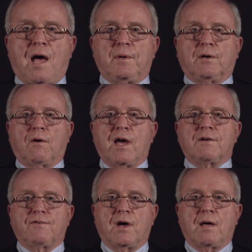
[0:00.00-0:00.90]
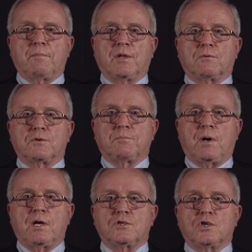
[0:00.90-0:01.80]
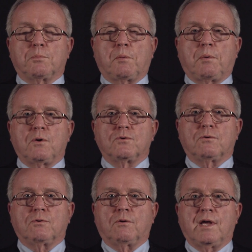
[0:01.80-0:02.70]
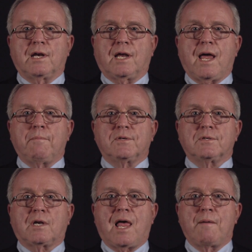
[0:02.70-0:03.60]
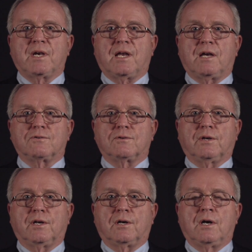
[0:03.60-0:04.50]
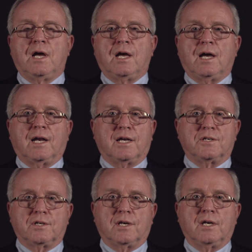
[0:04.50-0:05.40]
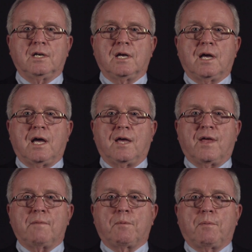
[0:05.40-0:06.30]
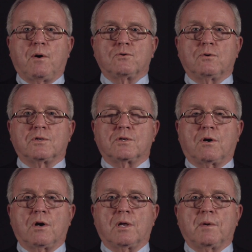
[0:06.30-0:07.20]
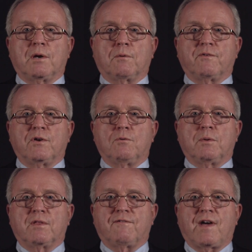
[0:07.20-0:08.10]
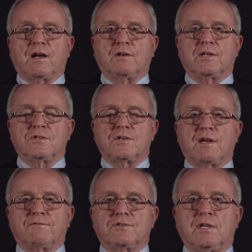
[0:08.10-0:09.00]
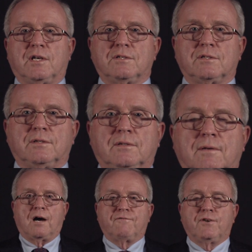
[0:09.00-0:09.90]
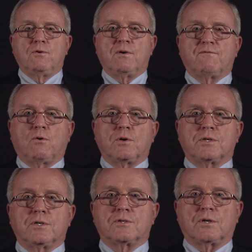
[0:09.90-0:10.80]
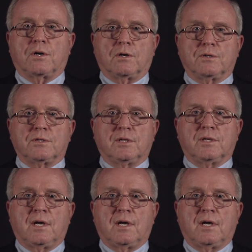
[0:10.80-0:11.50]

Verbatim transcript: I've been gratified by the response to the proposal to create a campus climate council here at A State, and that proposal is currently being reviewed by the faculty and staff senate. A few have voiced concerns.